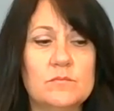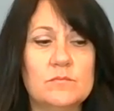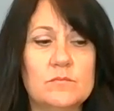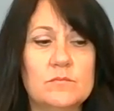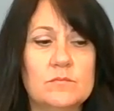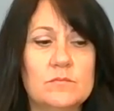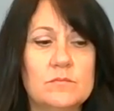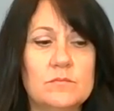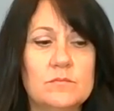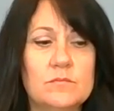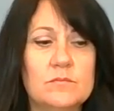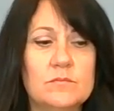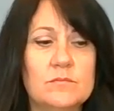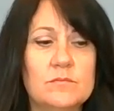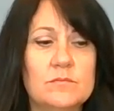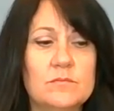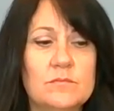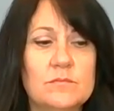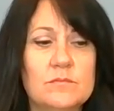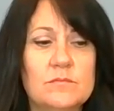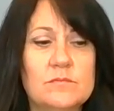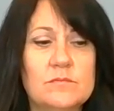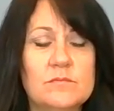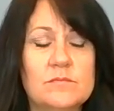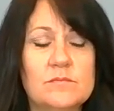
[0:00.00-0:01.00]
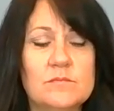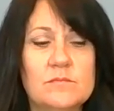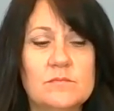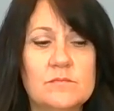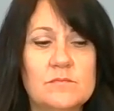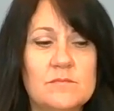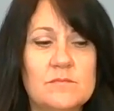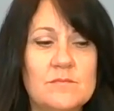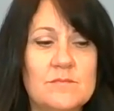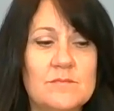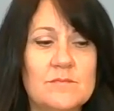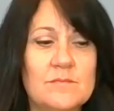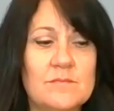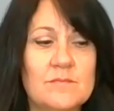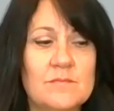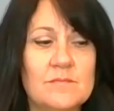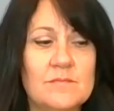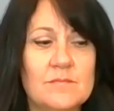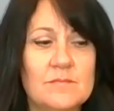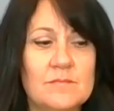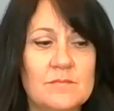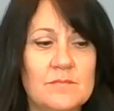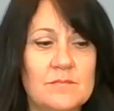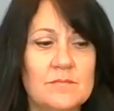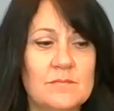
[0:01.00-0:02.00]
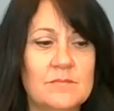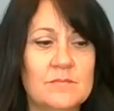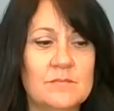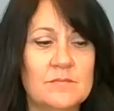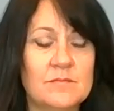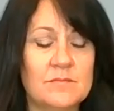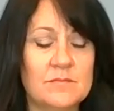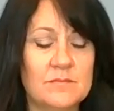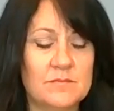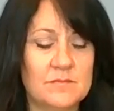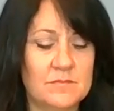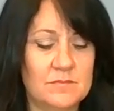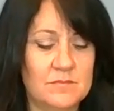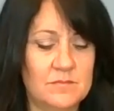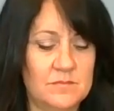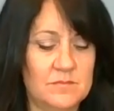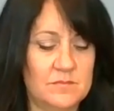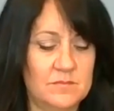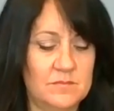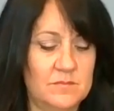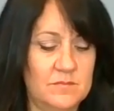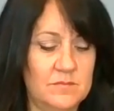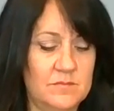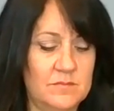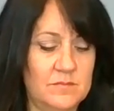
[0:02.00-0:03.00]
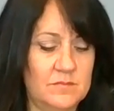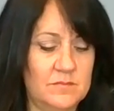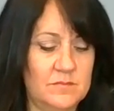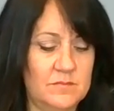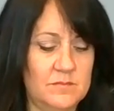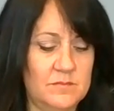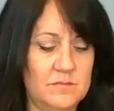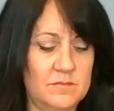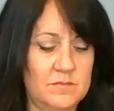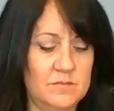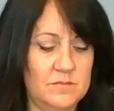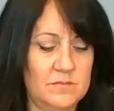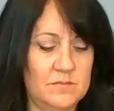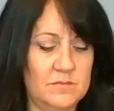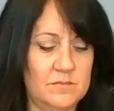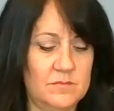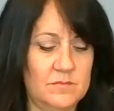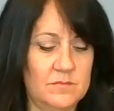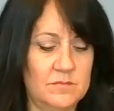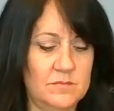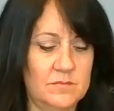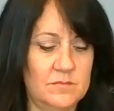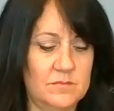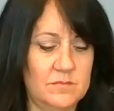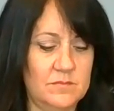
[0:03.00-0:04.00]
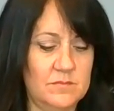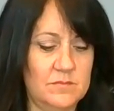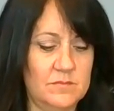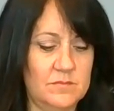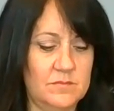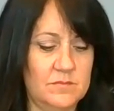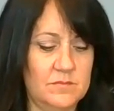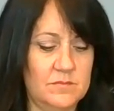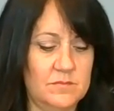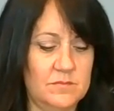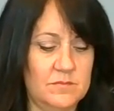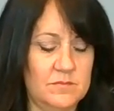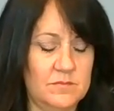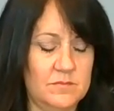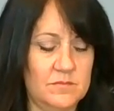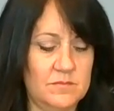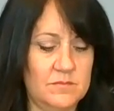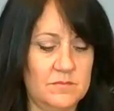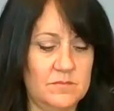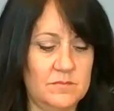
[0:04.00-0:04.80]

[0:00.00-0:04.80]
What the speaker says: [no speech]